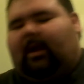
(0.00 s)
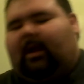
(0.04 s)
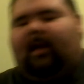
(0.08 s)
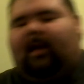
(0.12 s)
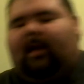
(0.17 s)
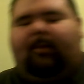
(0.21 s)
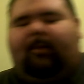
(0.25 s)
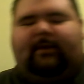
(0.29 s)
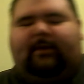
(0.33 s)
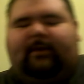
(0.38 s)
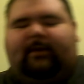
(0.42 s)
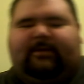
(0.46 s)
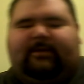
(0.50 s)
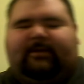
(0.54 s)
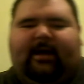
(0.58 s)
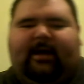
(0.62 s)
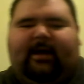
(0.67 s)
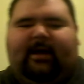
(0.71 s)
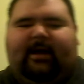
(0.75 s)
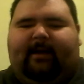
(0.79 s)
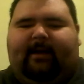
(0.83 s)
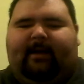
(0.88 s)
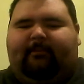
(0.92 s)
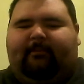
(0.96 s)
But
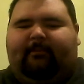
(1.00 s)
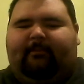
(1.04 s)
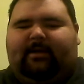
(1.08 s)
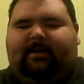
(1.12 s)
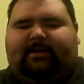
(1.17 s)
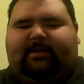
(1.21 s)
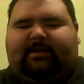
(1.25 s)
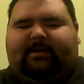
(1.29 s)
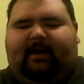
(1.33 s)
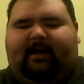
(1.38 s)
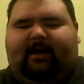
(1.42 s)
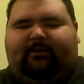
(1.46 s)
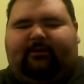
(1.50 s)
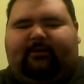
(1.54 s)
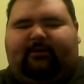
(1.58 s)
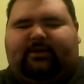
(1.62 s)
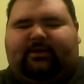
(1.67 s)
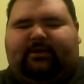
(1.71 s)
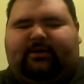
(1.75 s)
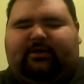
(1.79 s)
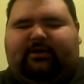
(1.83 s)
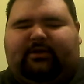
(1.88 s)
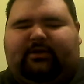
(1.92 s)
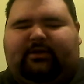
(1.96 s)
it's interesting
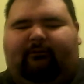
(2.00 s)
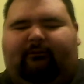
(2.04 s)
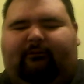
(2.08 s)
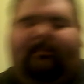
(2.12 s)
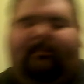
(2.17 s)
stuff.